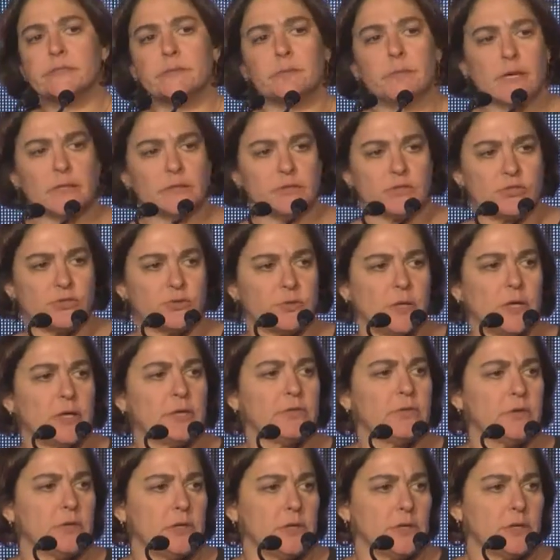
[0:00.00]
about
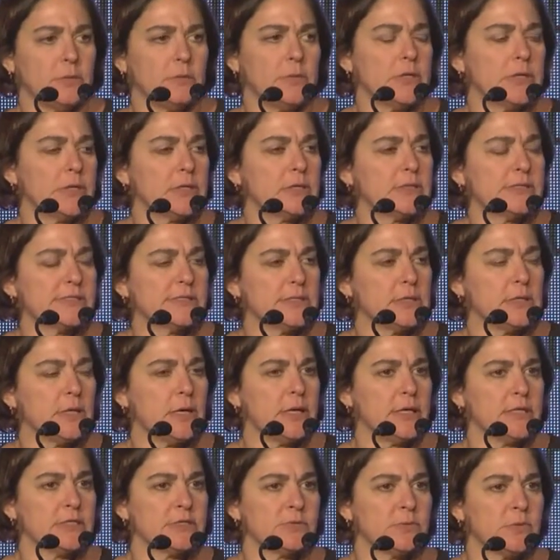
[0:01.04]
strengthening America's
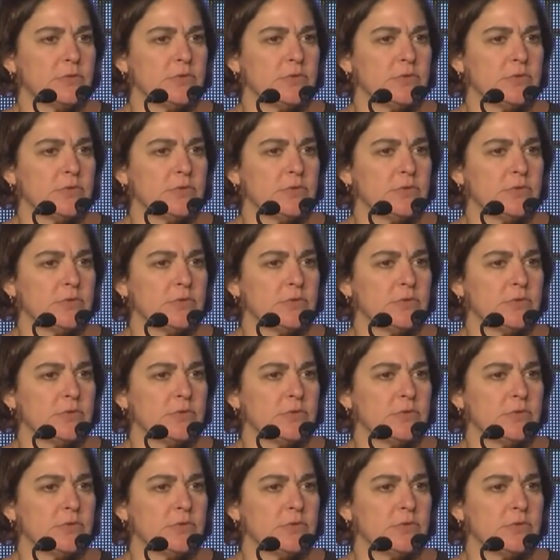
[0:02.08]
alliance